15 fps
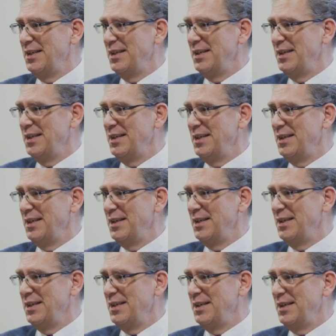
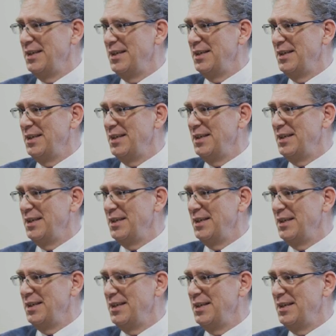
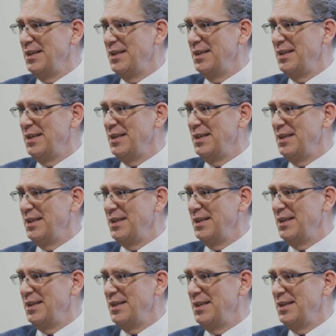
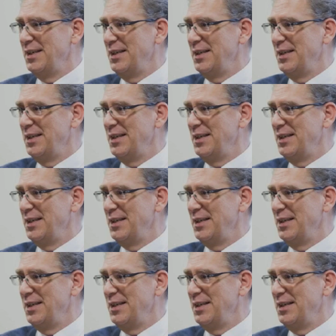No words are spoken by the person on screen.